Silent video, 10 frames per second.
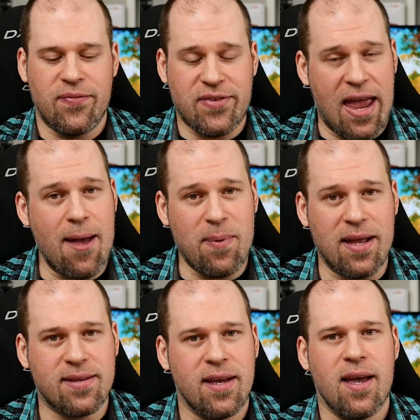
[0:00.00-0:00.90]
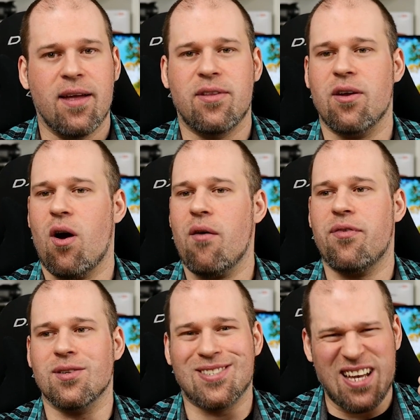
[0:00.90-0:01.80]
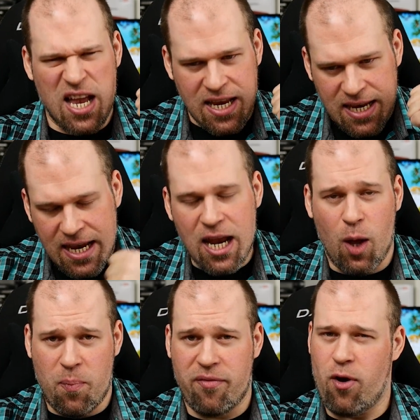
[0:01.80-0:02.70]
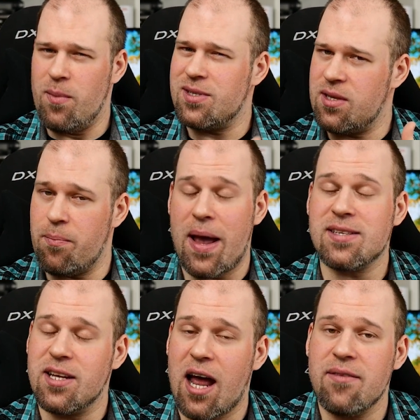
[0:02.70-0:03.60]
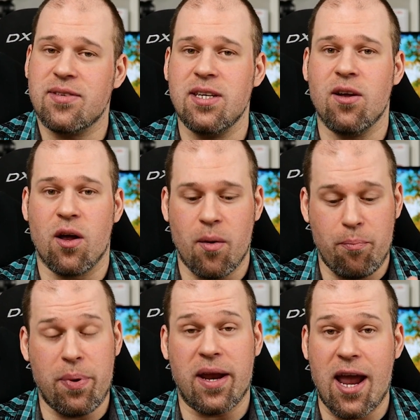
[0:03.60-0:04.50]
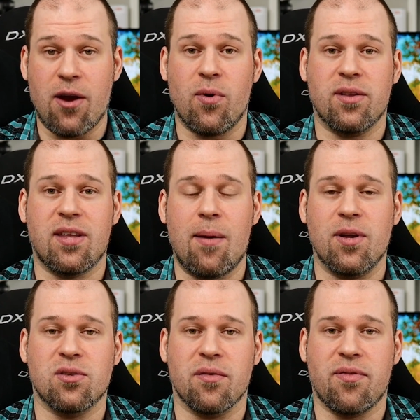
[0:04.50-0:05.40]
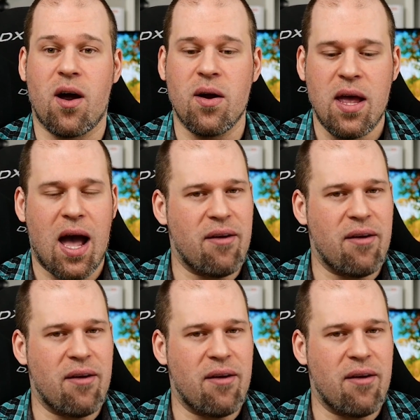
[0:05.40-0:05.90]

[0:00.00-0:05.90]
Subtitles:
tablet that offers killer performance, the best that I've seen on a big Android tablet so far. I